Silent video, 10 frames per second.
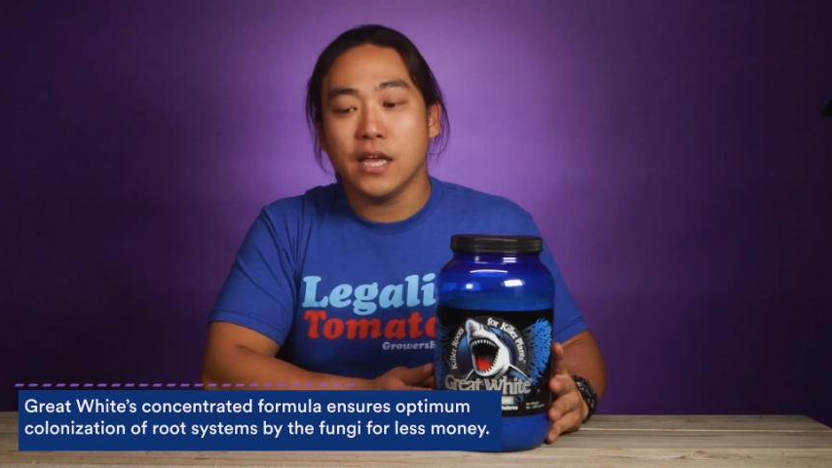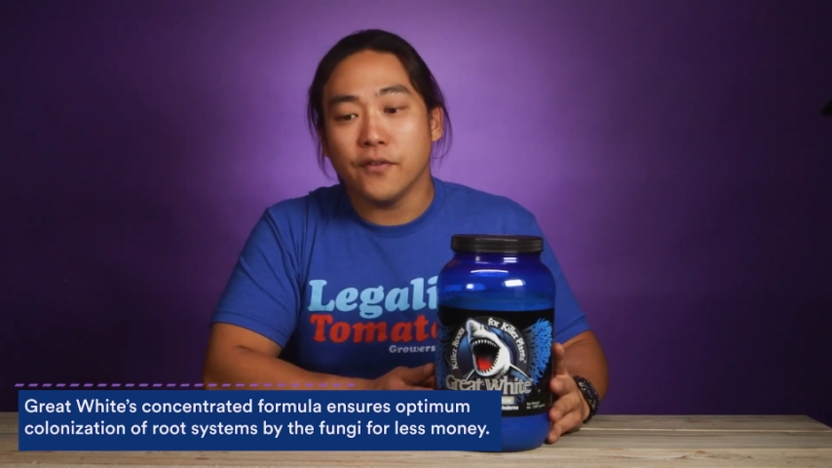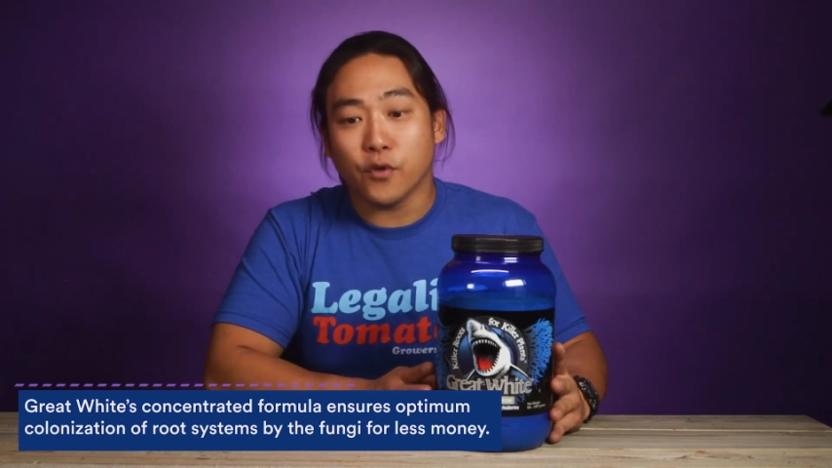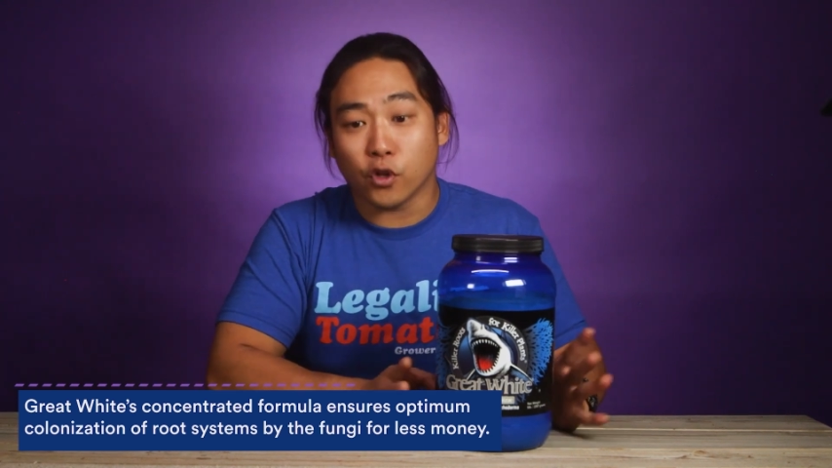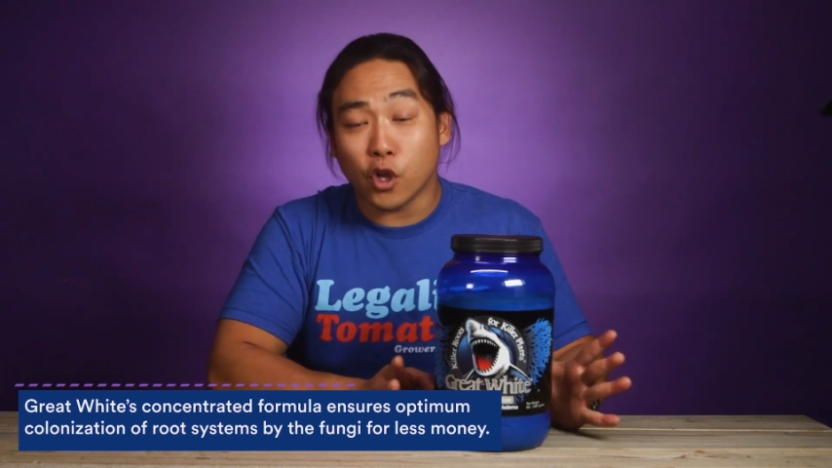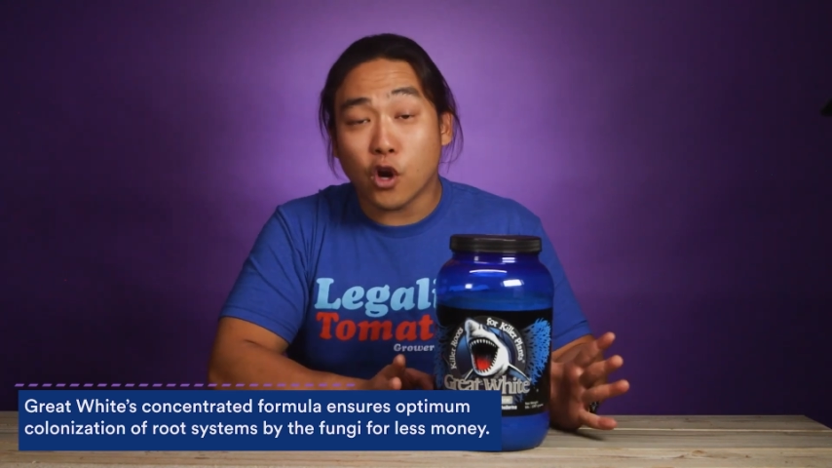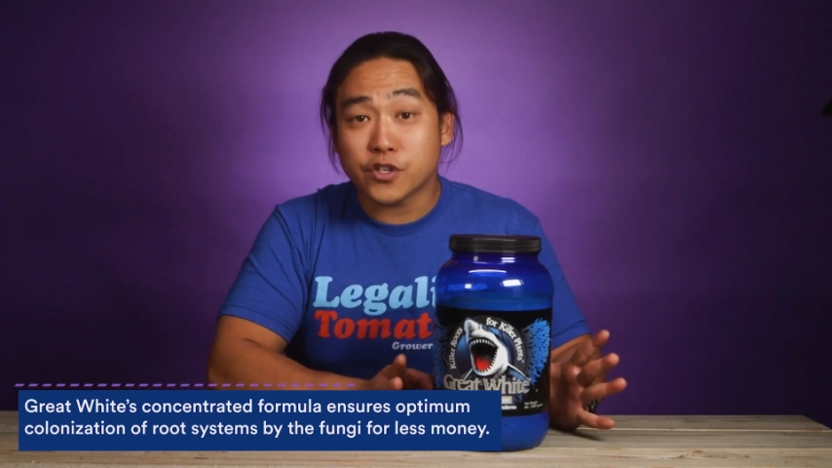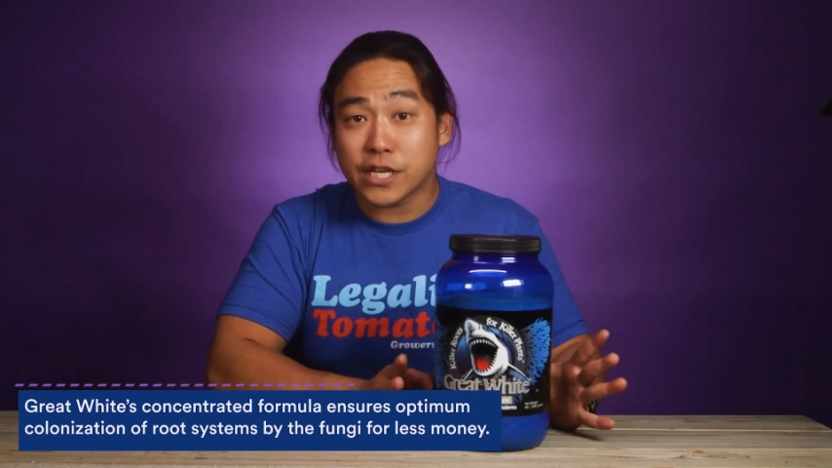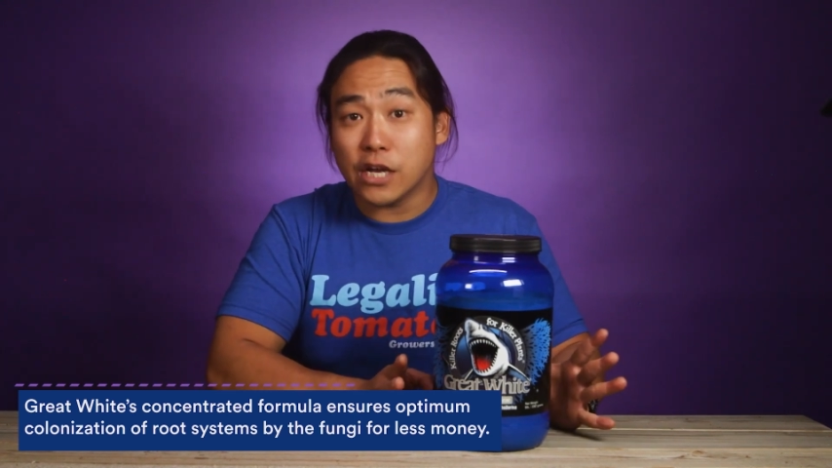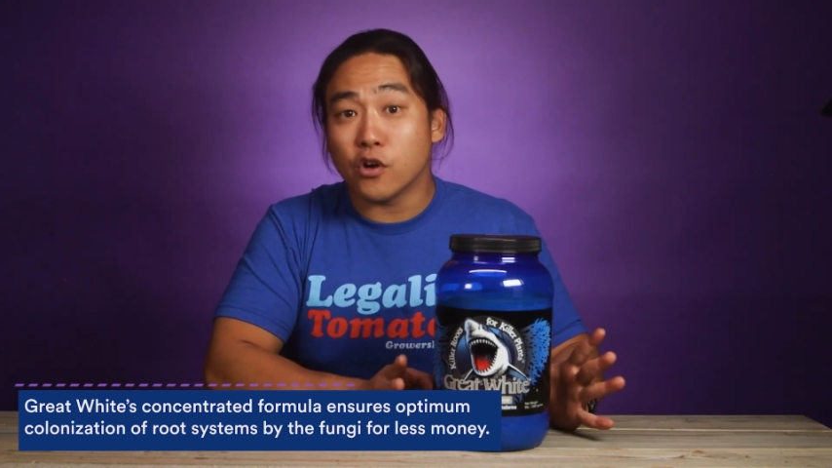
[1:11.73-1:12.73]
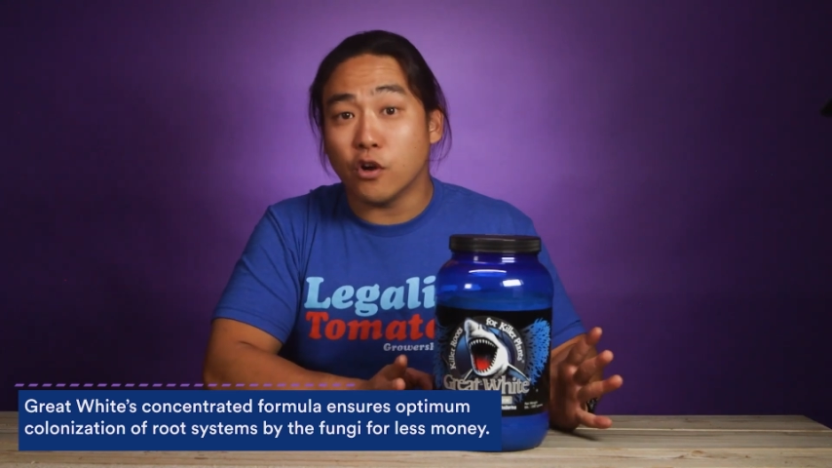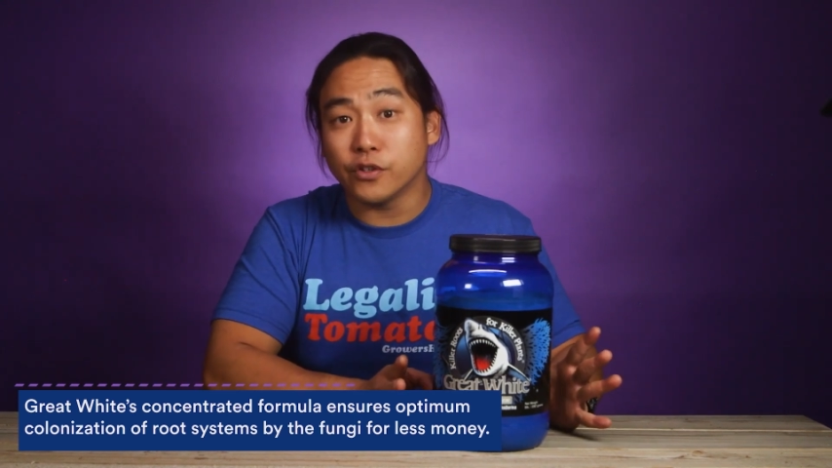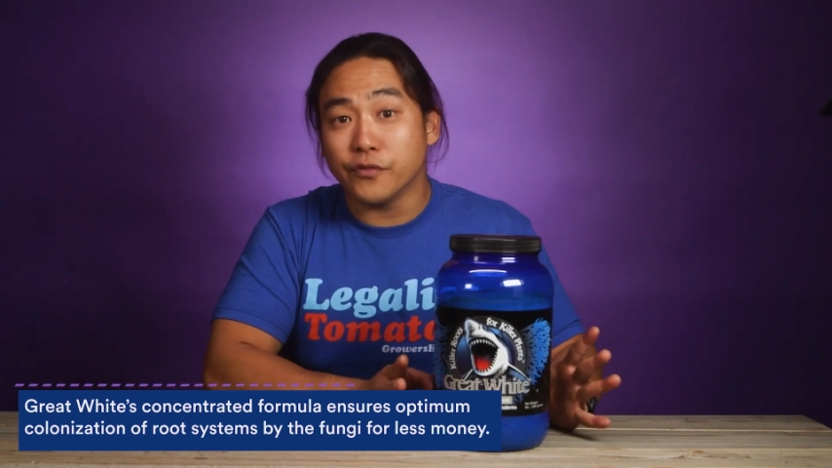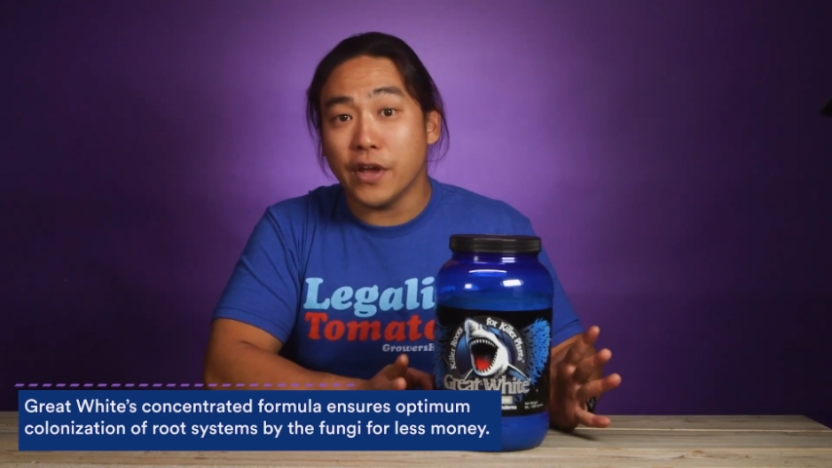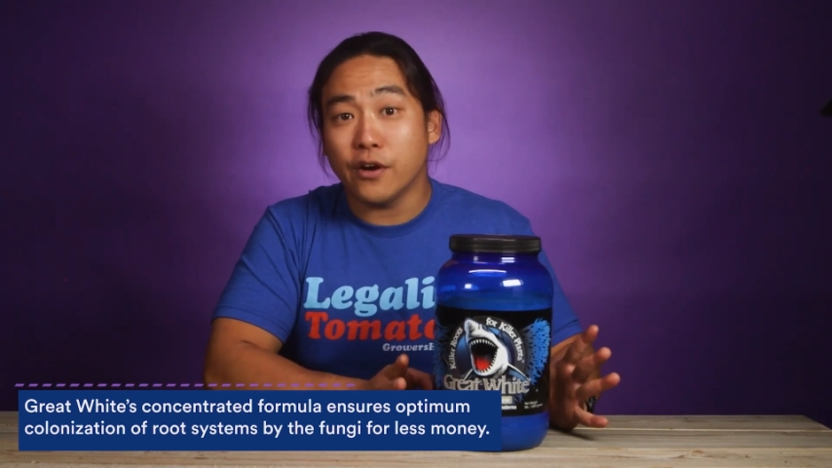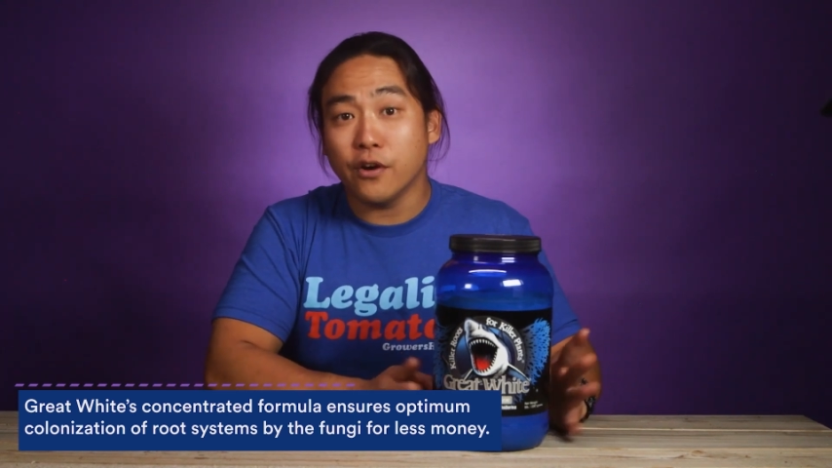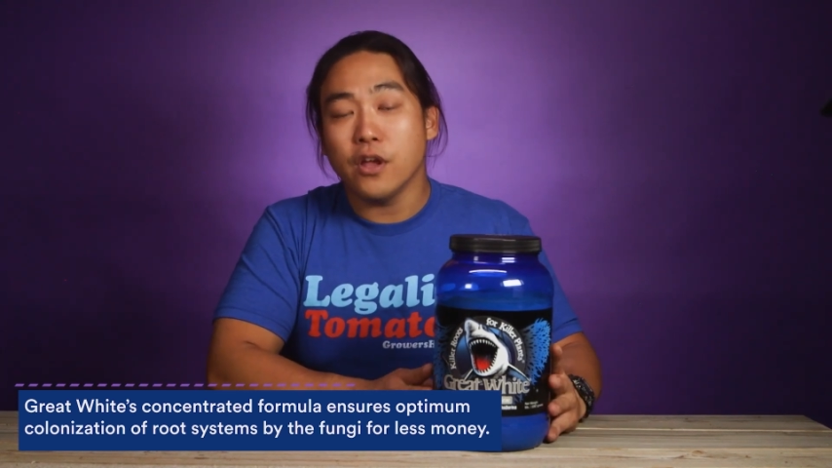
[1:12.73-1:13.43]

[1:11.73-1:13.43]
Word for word: If you're a large scale cultivator,